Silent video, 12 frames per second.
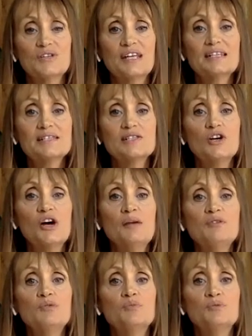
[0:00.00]
So next
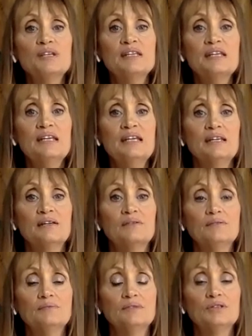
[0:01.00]
time you breathe
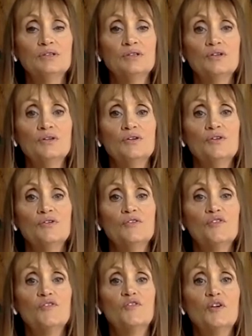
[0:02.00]
in,
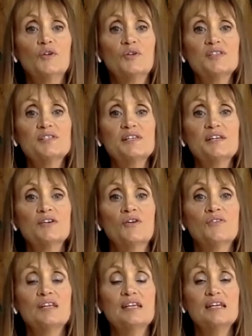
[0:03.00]
focusing
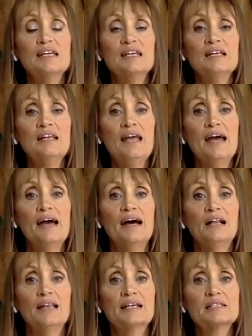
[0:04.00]
on the
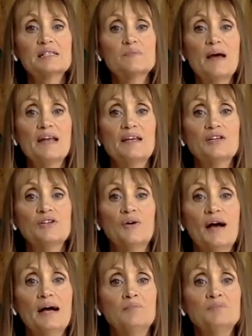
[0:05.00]
inhale, expanding
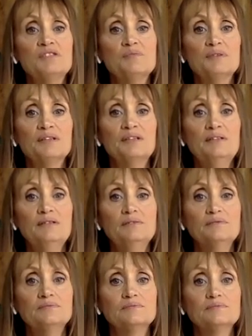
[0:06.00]
your abdomen,